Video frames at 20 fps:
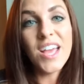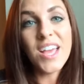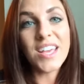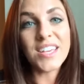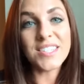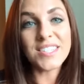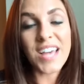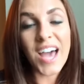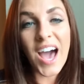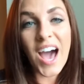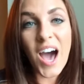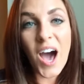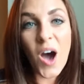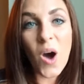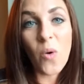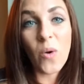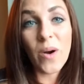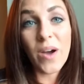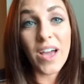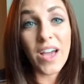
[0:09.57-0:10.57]
is
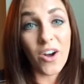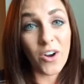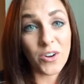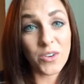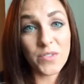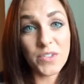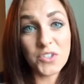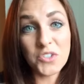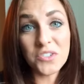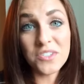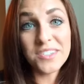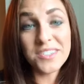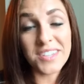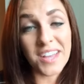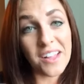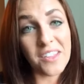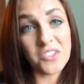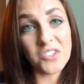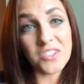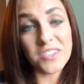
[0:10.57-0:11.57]
how artificial
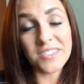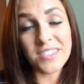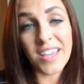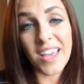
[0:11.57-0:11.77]
intelligence,